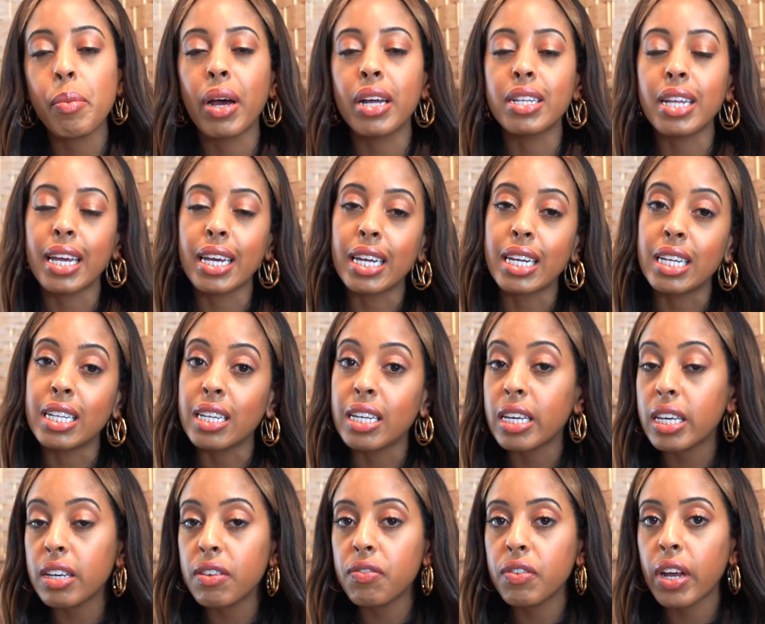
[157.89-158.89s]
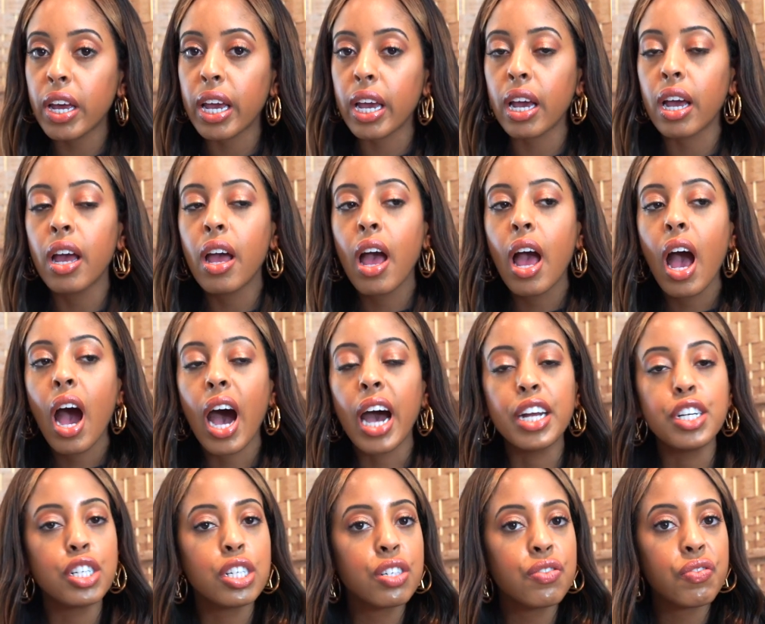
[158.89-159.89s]
I like it in the evening. I
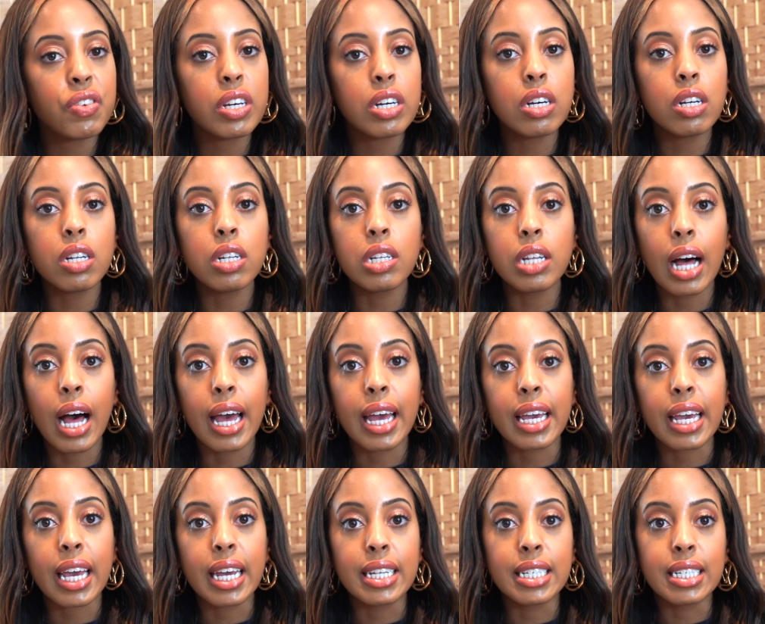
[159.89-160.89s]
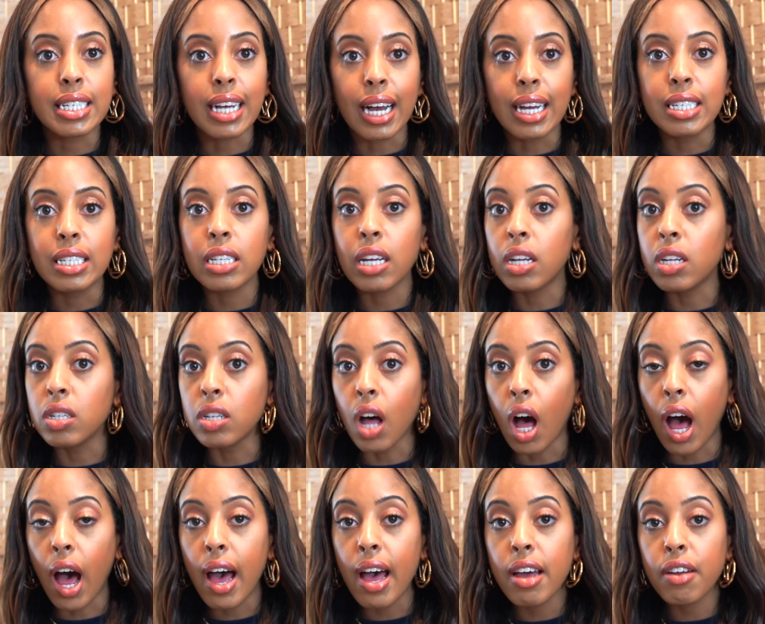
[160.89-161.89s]
just feel like it does a
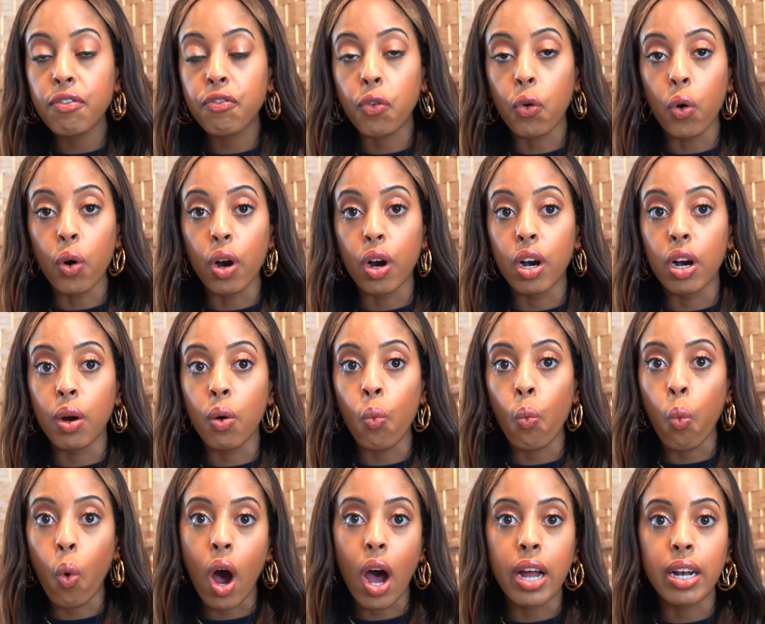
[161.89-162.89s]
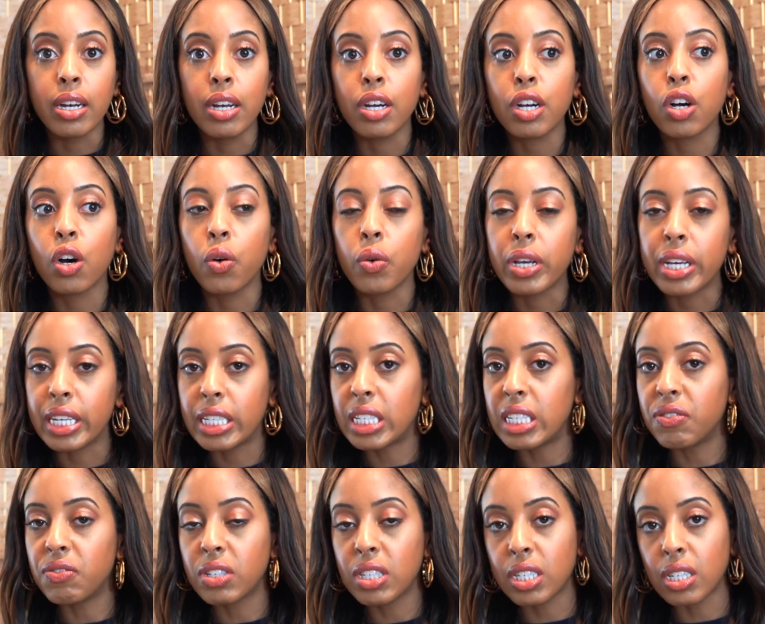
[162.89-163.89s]
lot for one
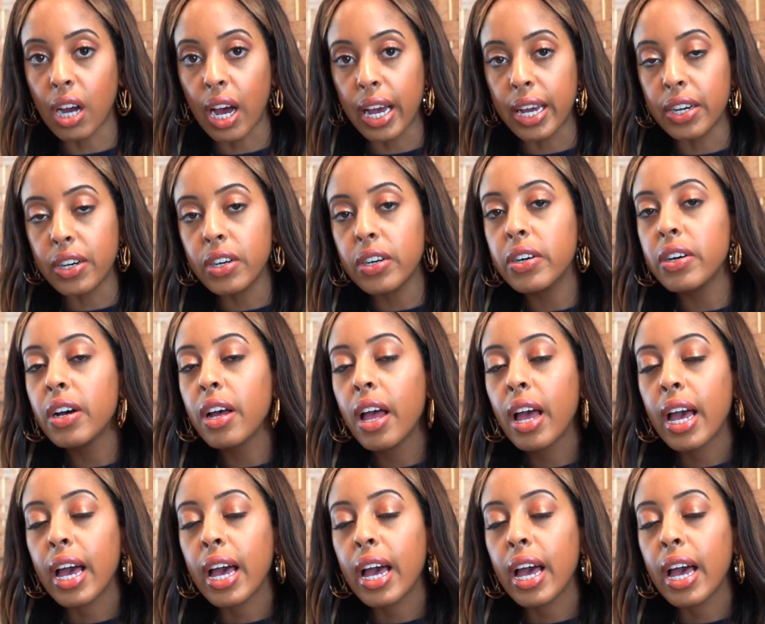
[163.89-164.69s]
cohesive style,